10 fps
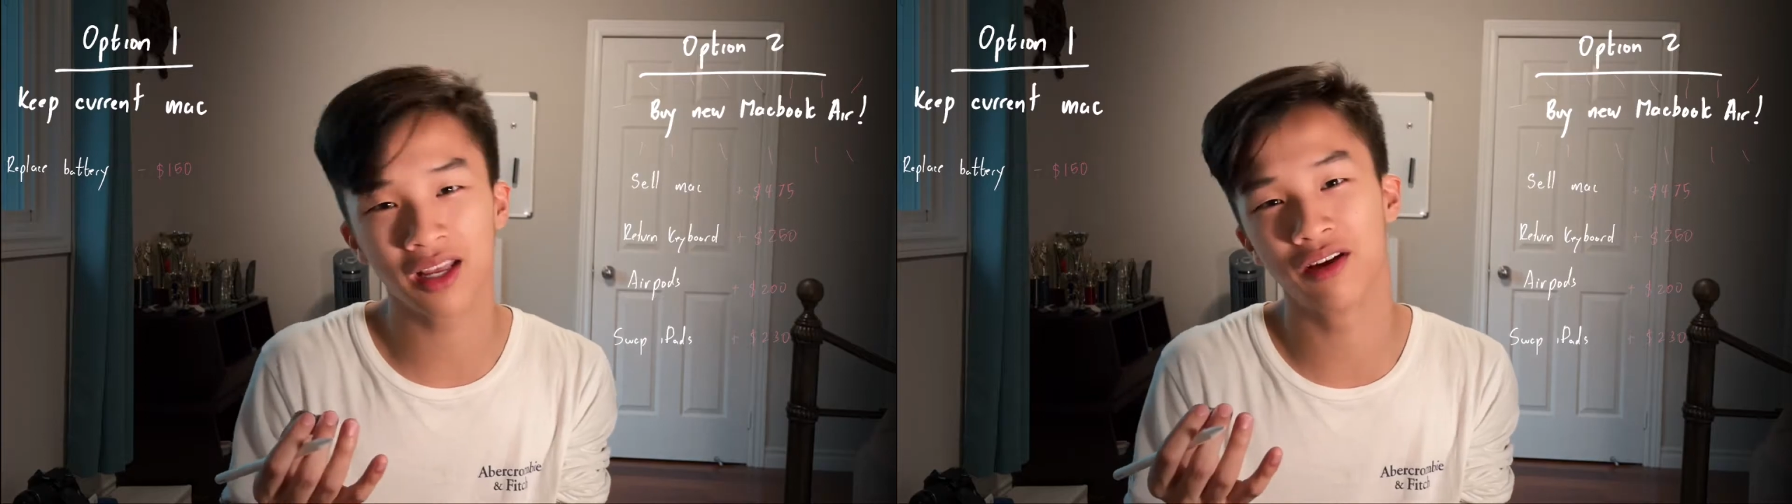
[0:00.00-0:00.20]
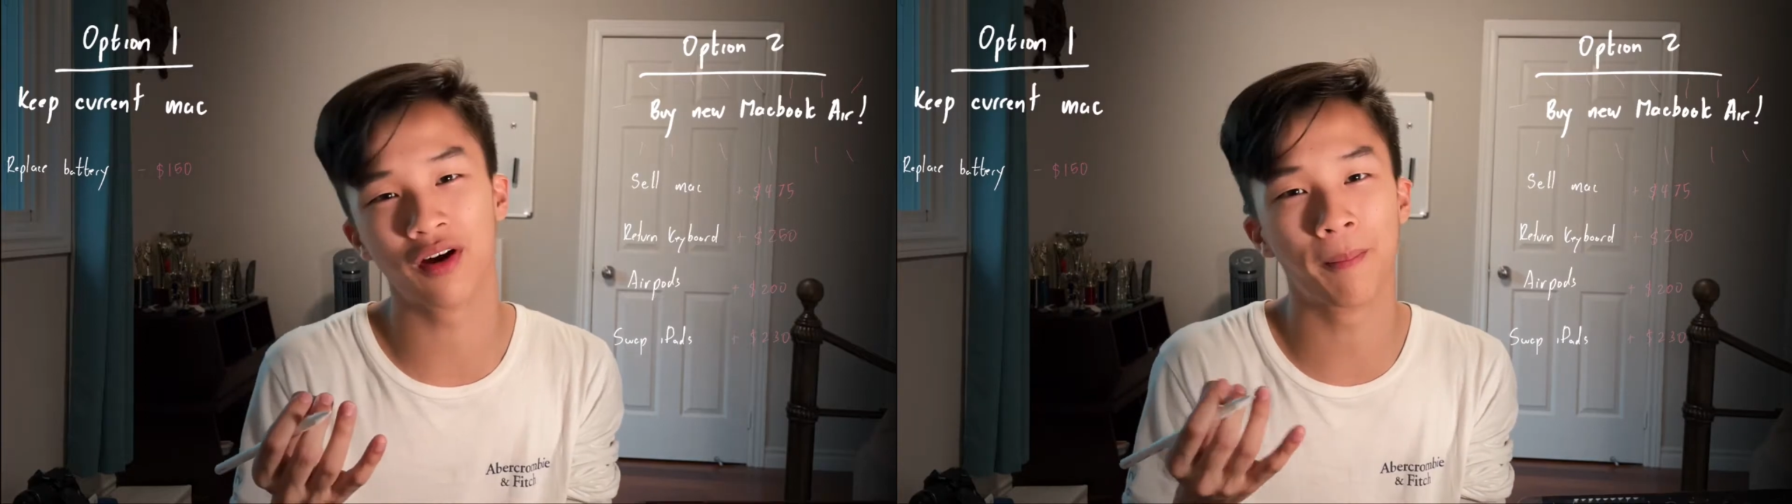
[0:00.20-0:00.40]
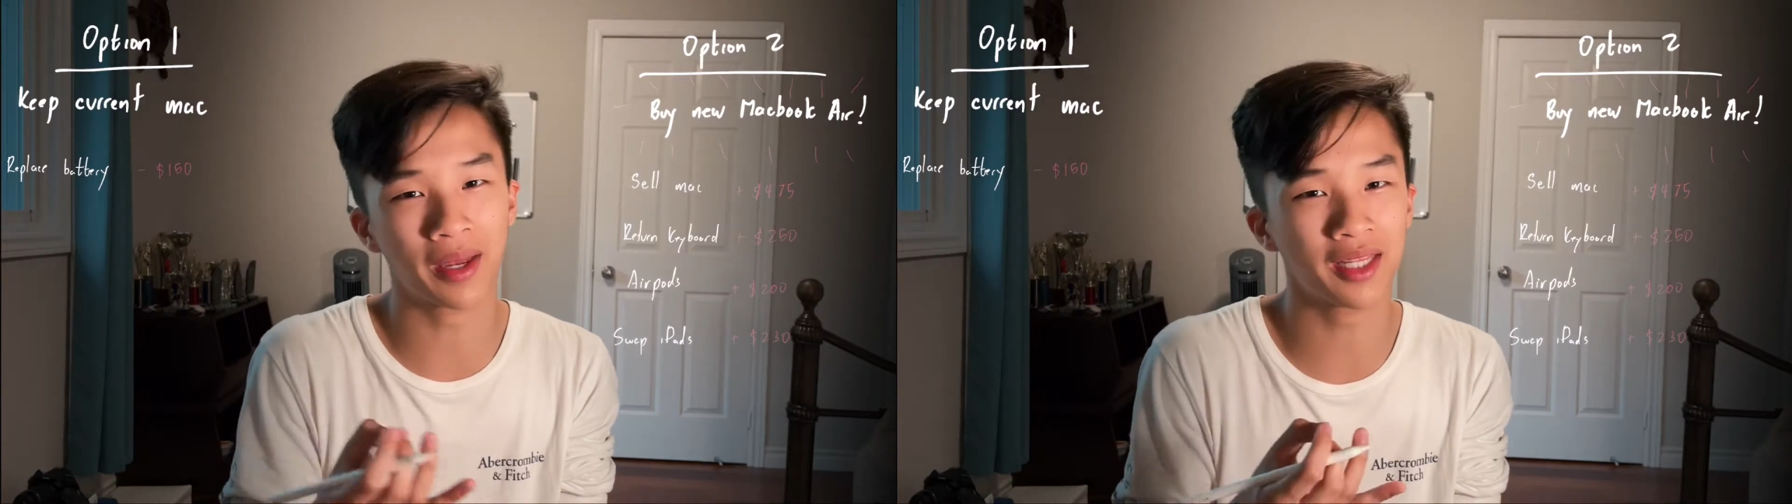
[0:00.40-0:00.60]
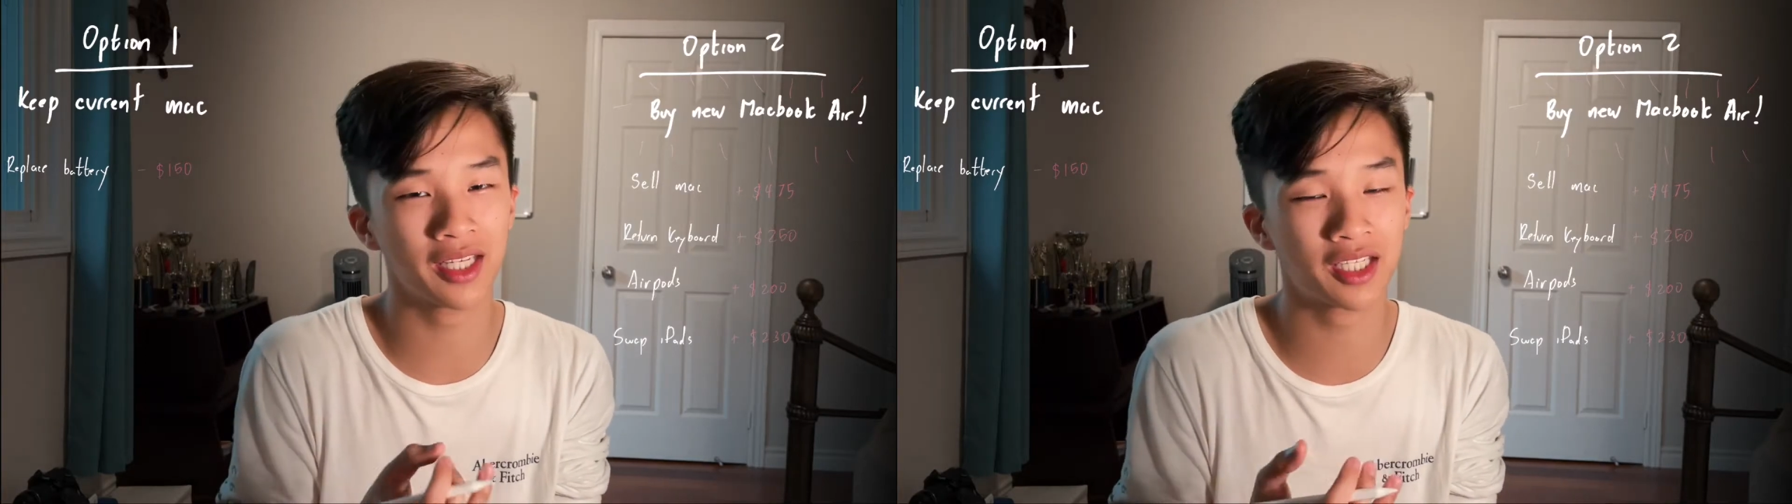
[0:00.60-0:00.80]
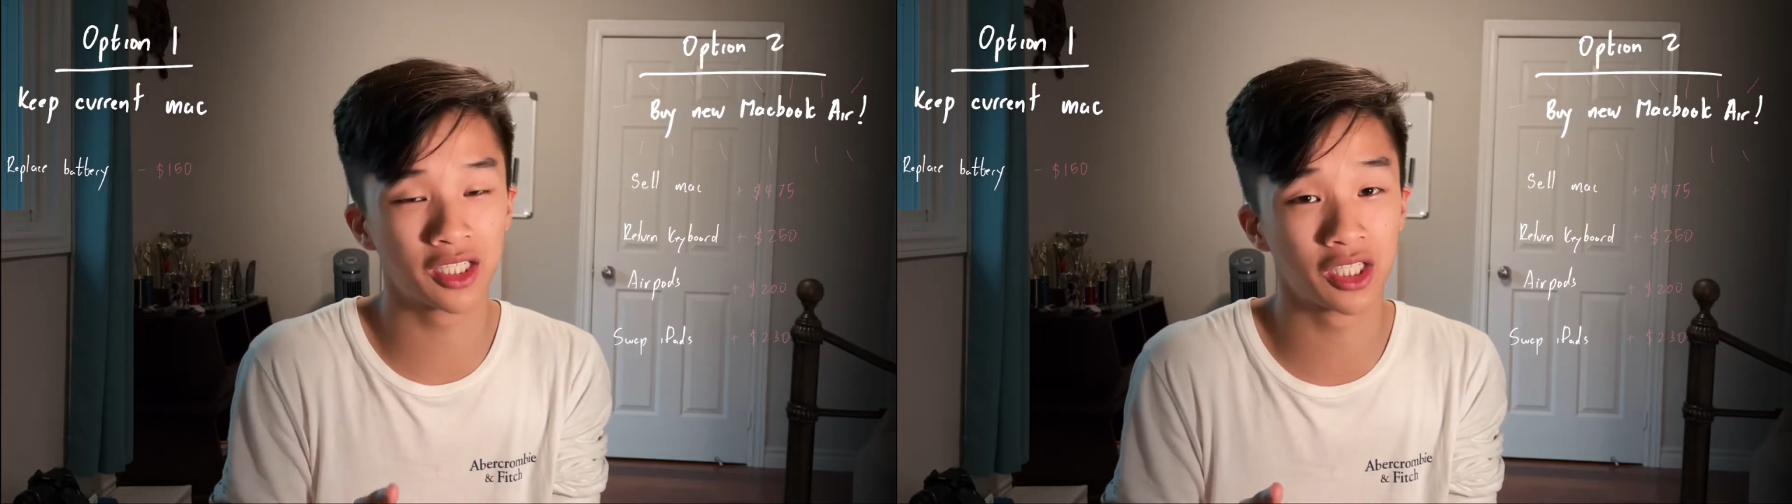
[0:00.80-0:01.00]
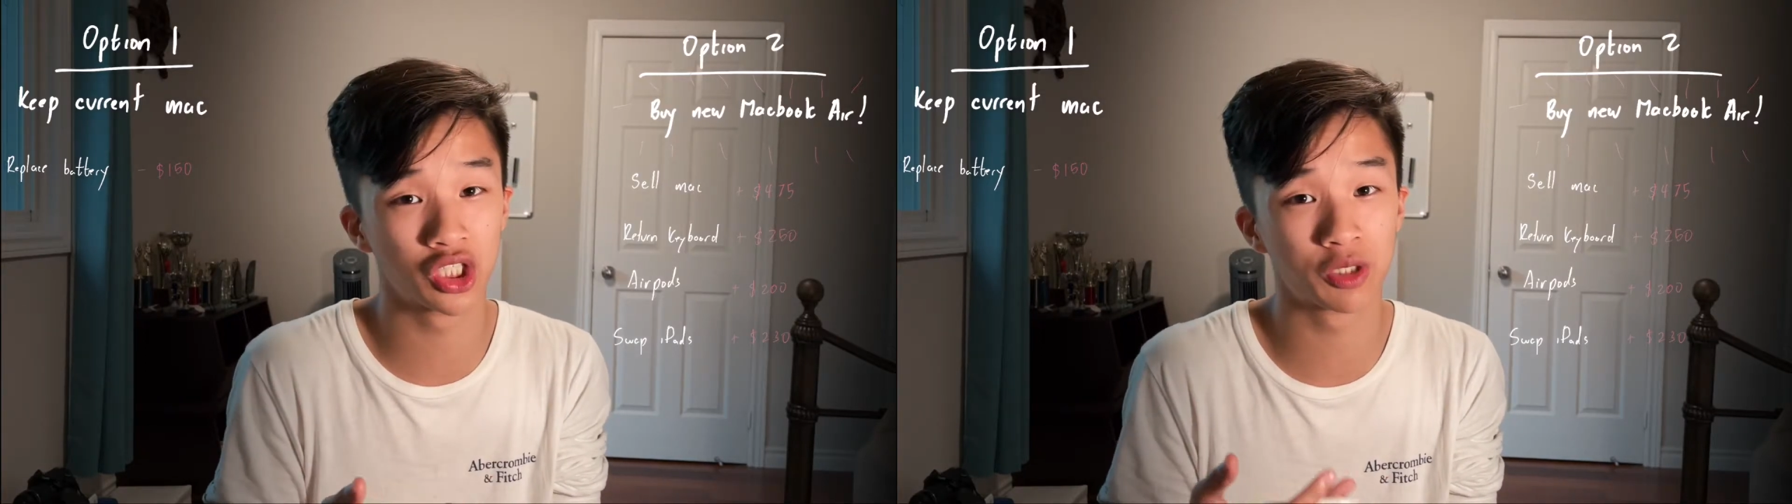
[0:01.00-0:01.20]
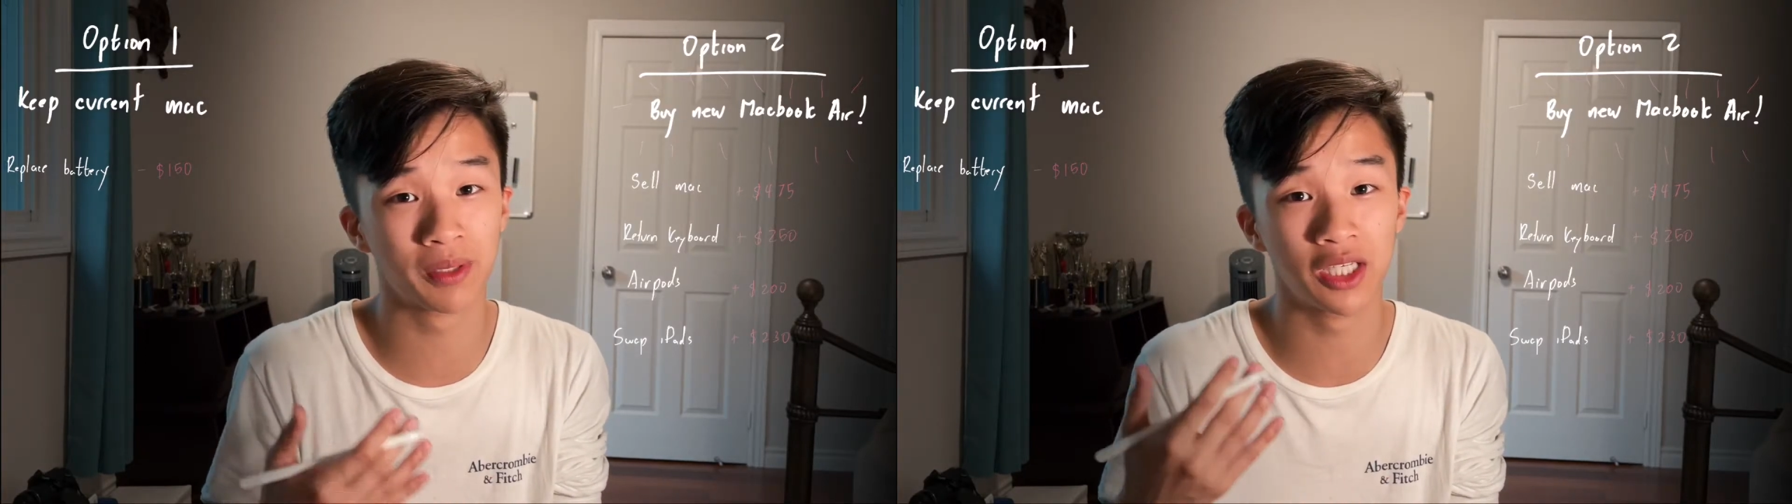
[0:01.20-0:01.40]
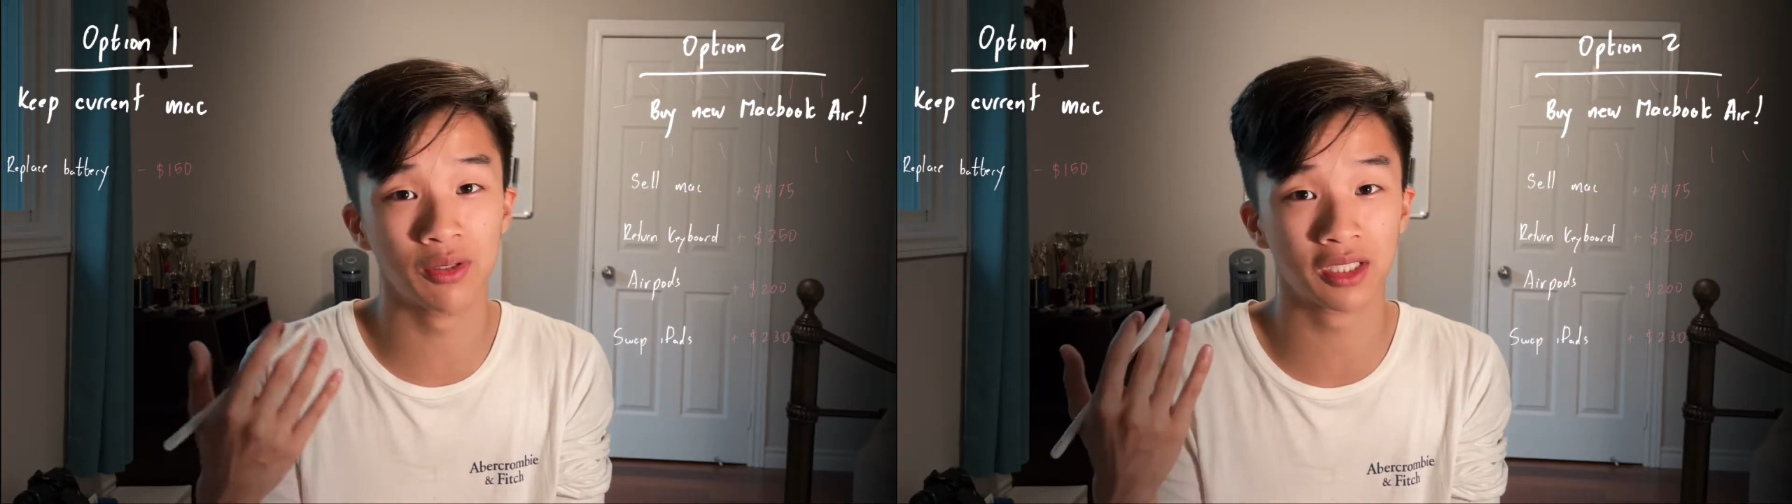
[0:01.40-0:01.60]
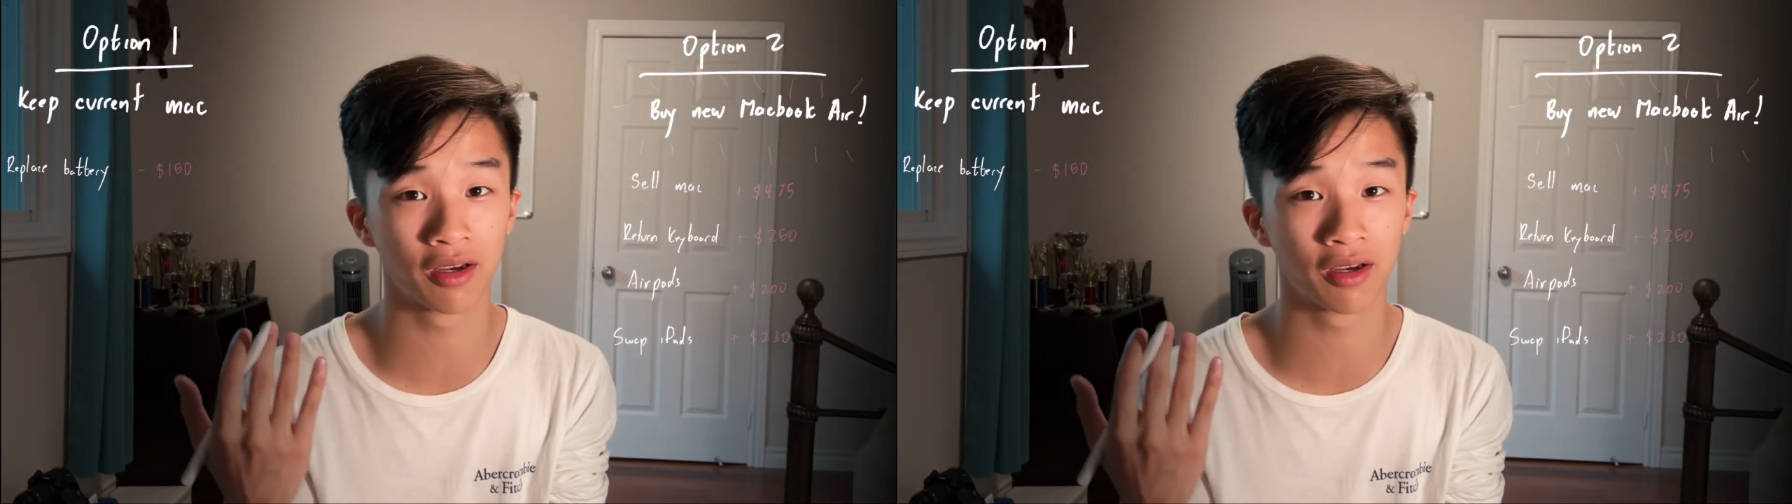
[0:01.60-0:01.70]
if I'm mainly gonna just be using